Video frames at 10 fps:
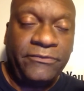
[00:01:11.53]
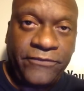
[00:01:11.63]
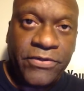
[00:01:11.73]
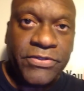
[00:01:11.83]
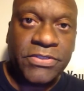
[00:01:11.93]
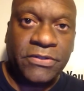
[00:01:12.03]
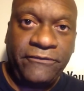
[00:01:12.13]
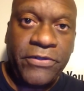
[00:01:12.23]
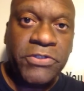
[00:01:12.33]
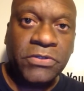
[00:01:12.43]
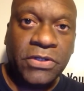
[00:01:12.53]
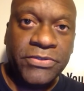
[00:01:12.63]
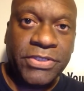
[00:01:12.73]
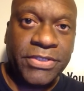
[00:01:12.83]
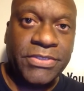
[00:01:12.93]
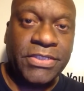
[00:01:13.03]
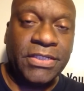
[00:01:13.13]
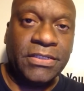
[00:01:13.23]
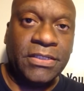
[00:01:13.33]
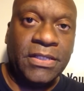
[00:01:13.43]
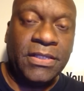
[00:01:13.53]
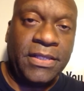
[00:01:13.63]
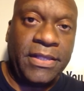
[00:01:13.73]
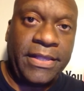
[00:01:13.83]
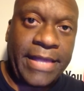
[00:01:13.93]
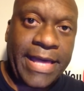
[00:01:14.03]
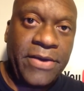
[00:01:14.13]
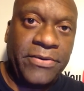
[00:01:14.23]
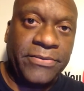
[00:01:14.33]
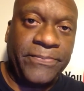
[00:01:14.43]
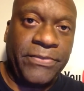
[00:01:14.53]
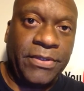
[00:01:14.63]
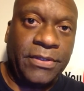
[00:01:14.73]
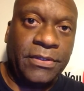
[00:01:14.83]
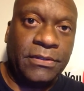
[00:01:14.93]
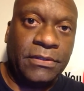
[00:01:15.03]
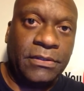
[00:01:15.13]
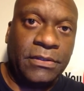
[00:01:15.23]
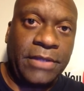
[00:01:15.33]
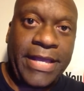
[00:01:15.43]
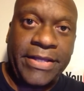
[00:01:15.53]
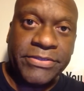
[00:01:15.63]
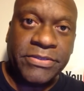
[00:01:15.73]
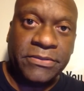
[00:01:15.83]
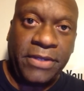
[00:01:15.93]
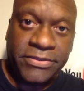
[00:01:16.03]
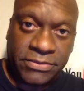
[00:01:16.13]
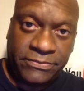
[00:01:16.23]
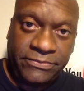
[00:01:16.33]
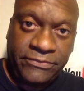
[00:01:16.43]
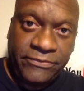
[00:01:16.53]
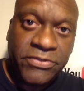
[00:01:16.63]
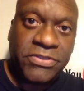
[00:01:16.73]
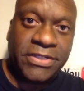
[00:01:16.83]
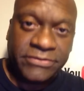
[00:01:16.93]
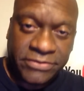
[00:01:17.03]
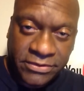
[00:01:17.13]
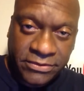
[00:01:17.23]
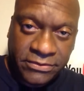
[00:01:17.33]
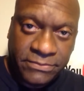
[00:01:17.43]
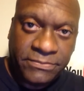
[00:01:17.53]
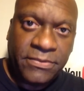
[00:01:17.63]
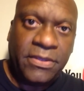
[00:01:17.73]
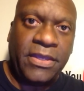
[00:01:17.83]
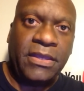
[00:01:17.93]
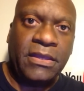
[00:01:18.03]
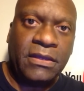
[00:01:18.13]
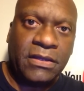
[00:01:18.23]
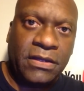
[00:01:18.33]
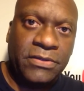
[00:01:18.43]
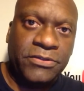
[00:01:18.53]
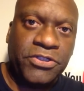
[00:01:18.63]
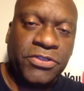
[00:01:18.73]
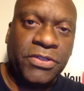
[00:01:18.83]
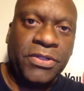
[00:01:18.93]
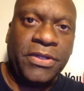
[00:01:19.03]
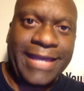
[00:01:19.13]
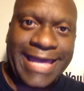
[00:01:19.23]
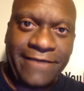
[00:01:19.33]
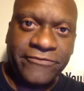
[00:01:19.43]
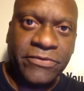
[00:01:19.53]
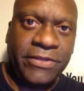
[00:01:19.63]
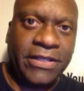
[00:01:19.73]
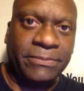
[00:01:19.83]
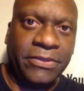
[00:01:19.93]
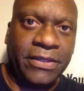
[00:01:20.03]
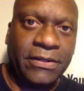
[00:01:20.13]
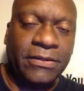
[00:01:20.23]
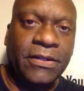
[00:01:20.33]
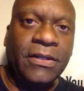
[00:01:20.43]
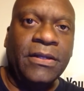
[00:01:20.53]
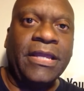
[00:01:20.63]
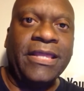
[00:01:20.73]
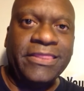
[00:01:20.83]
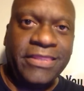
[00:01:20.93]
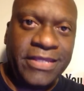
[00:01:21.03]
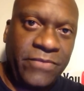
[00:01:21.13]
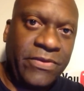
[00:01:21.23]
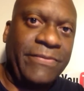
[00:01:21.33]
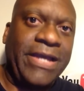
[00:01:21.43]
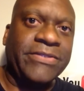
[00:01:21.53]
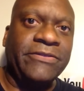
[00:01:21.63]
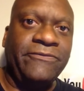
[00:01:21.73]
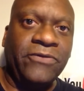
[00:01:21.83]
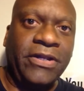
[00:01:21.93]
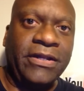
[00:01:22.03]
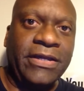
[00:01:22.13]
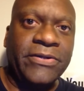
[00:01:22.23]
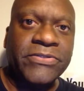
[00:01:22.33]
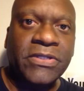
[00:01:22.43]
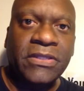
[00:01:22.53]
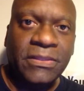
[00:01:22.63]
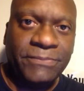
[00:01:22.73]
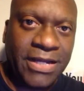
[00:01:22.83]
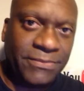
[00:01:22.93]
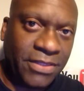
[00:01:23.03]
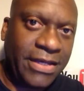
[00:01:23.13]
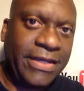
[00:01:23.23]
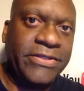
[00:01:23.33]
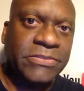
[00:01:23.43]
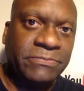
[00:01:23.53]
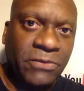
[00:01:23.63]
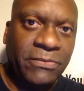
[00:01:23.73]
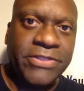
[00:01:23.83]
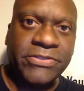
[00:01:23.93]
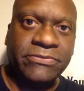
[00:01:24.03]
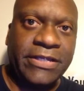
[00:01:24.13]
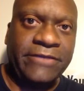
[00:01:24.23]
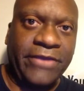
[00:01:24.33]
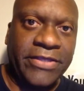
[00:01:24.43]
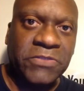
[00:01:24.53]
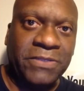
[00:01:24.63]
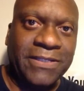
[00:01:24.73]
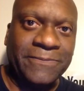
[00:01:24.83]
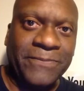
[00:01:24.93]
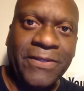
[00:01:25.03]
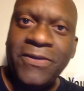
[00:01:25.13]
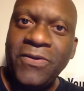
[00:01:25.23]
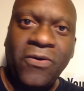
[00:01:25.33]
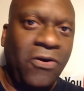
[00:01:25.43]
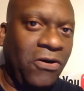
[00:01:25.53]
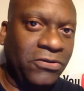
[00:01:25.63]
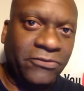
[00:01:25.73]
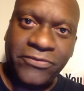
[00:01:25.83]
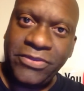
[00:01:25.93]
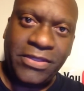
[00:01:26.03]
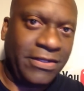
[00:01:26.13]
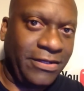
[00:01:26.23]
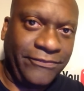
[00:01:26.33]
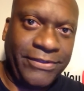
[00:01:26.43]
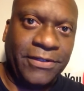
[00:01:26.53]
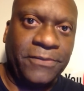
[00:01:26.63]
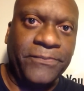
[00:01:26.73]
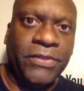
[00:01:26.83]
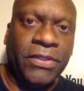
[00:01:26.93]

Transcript: first official coaching stint out as a as a first stint as a coach after being a player, and then he went back to the forty-niners. The bottom line is Bill Musgrave has been all over the N F L.